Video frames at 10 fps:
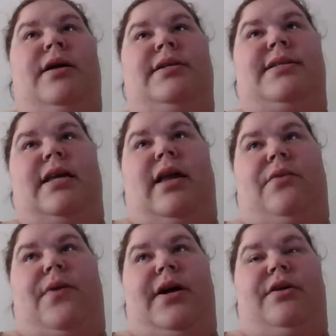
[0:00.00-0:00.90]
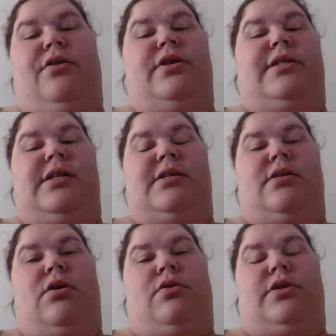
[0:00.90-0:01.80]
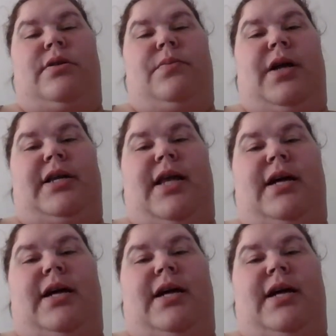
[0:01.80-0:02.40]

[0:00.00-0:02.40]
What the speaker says: say, like regular sea salt or something like